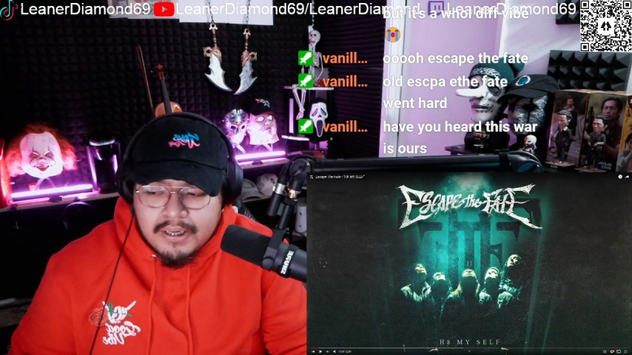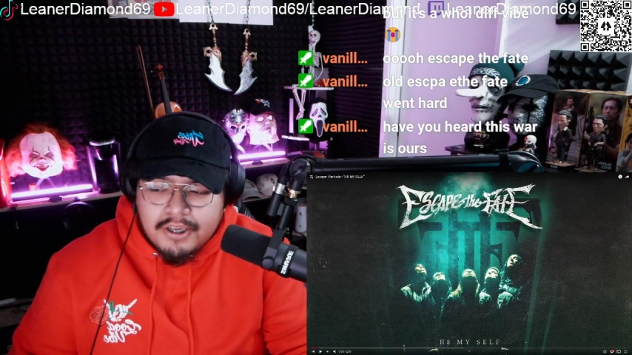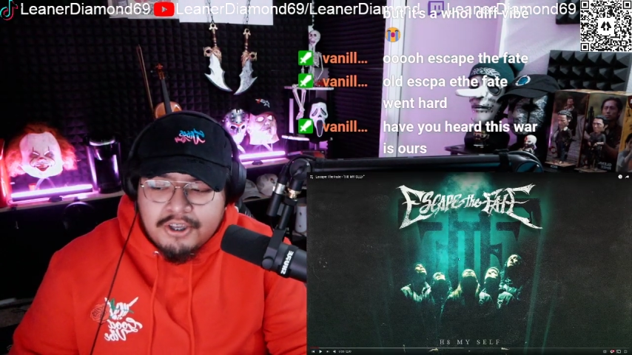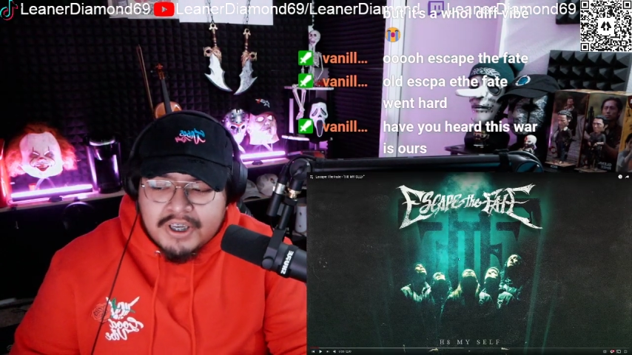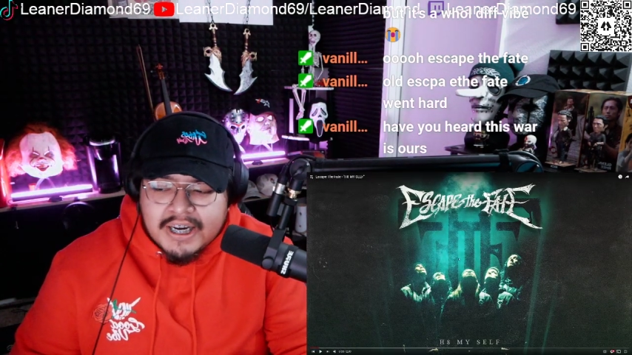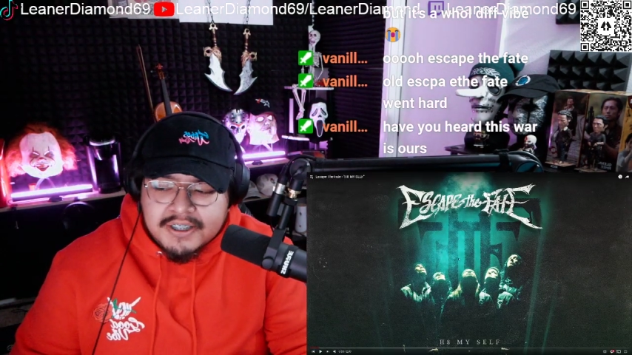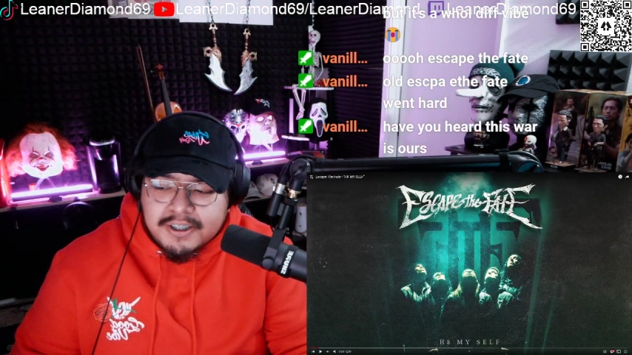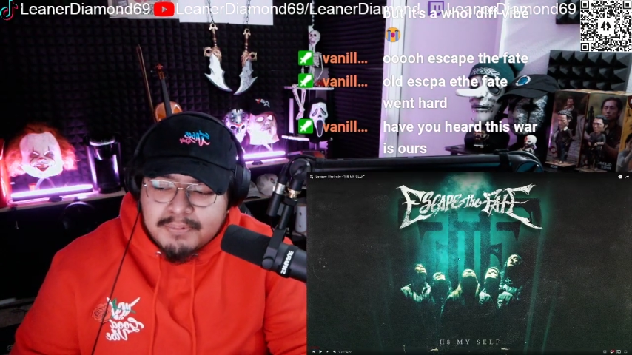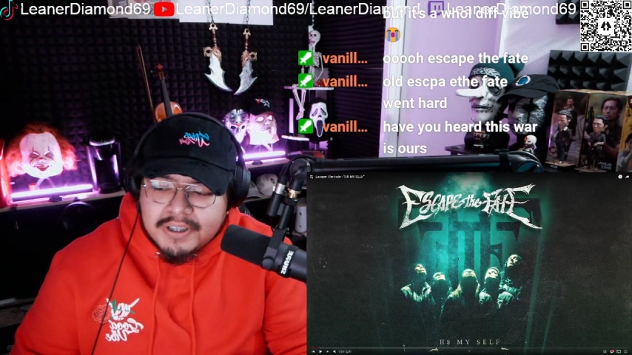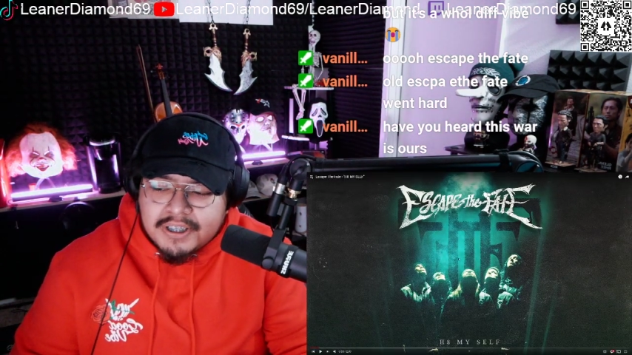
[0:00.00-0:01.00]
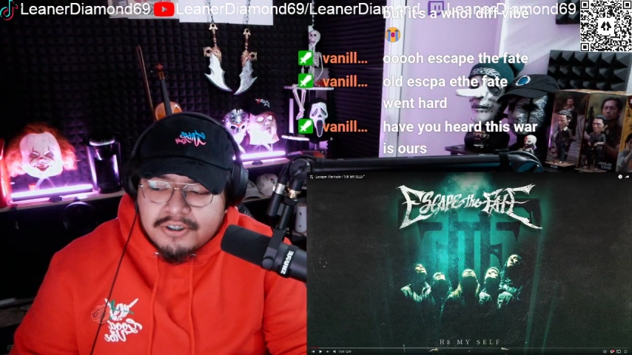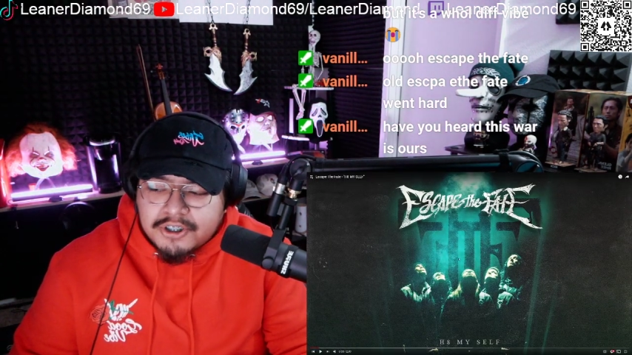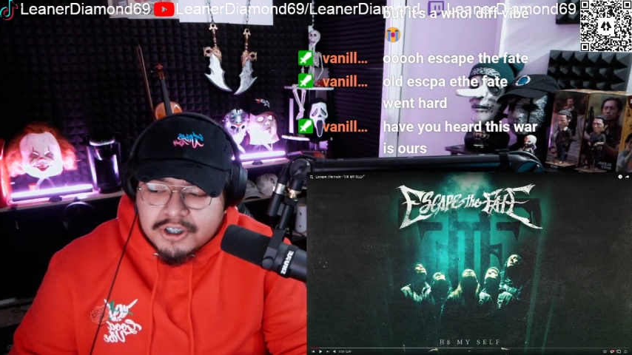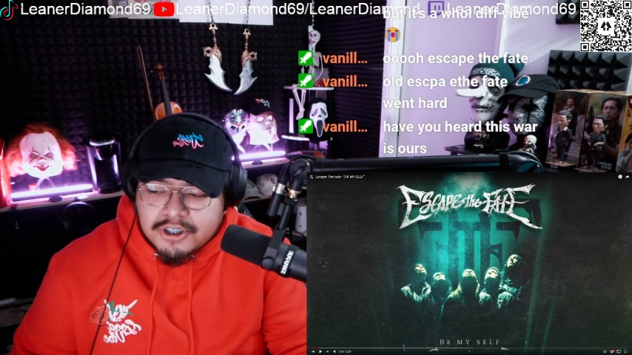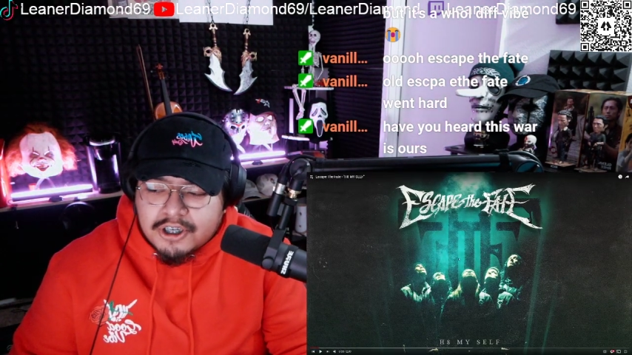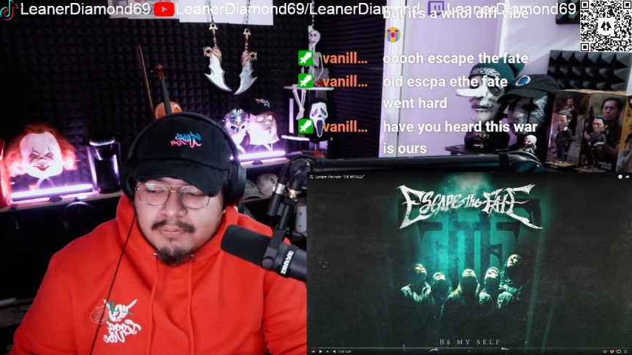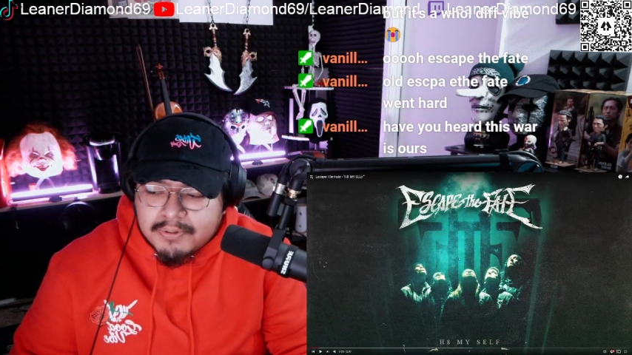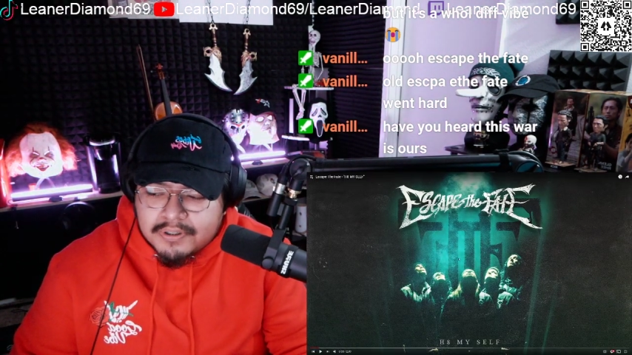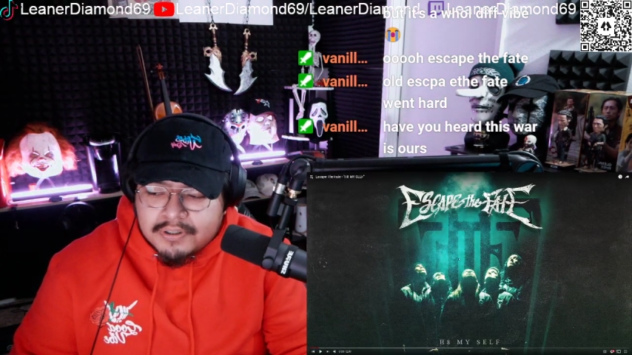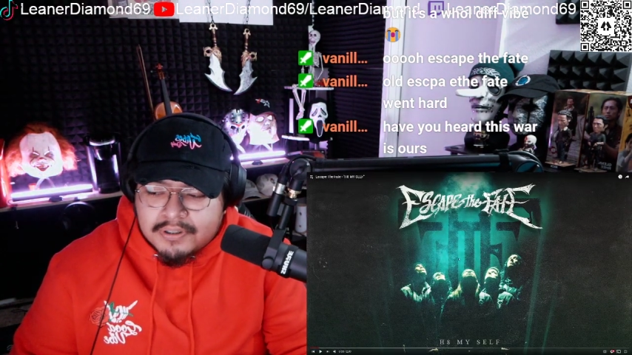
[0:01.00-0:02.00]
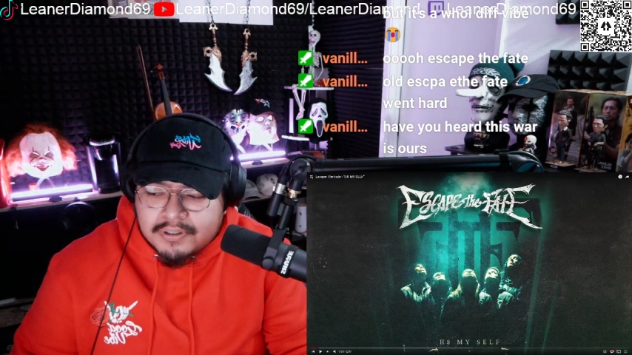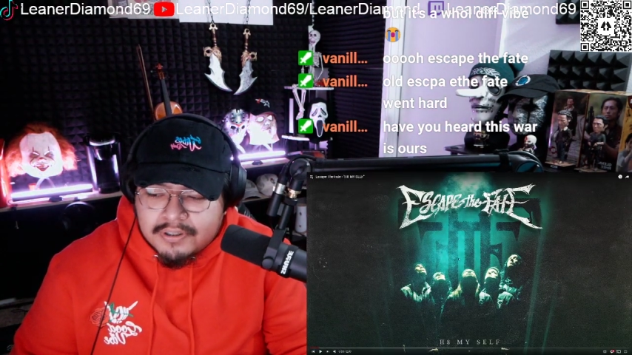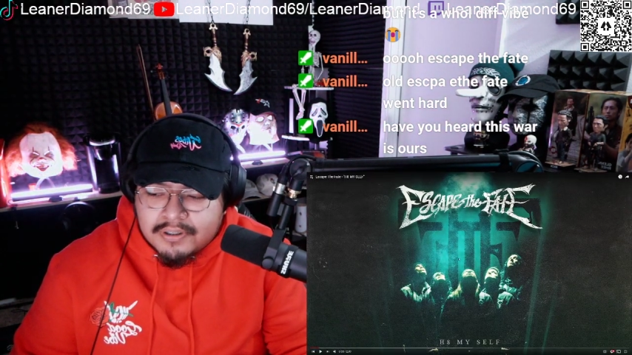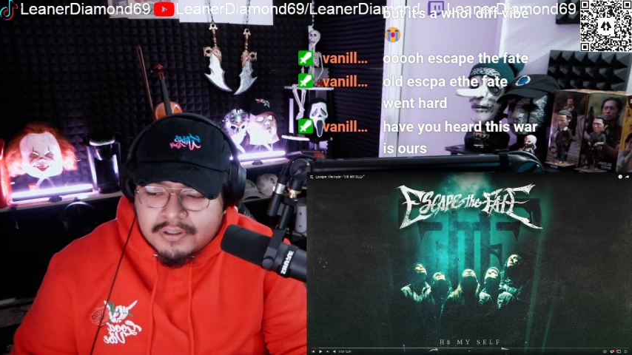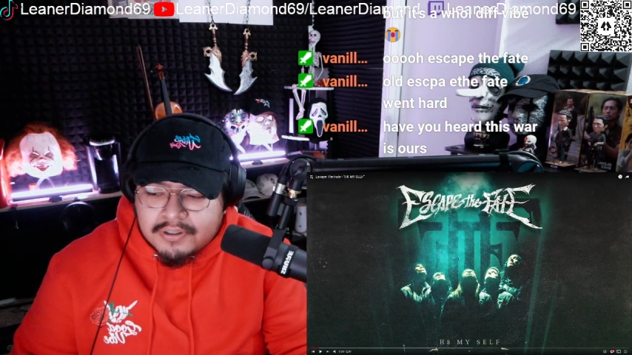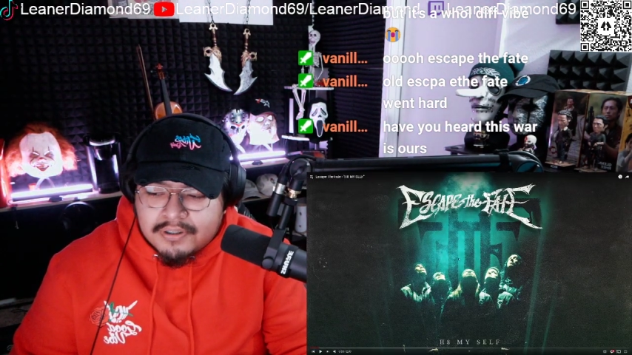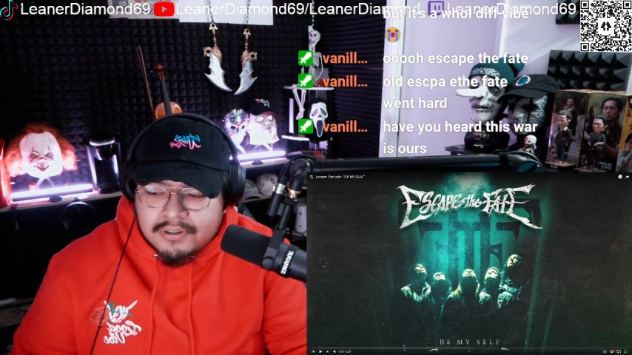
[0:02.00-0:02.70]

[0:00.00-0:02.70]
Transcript: You got something that you just dropped the, uh,